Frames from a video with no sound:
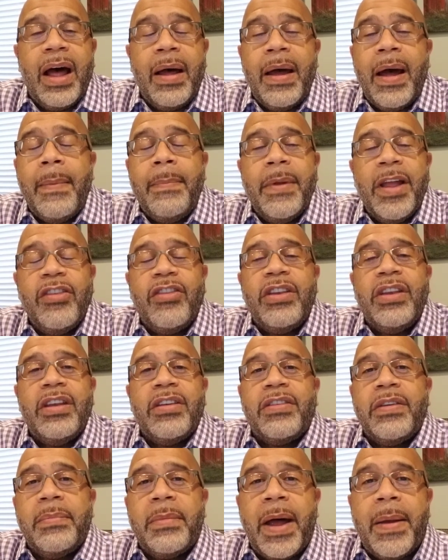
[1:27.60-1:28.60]
mentioned
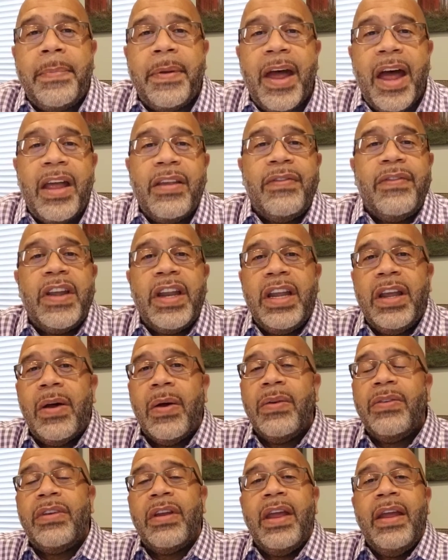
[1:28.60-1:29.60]
this in my past
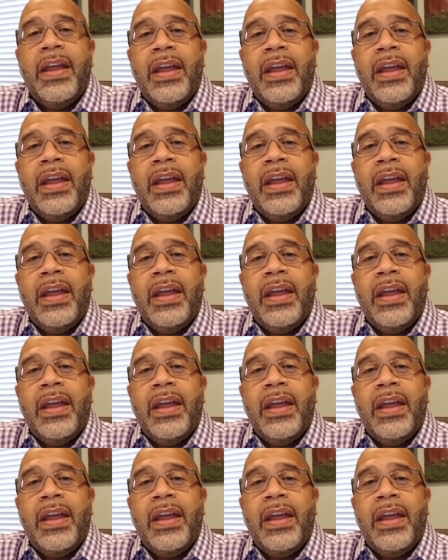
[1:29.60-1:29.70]
videos.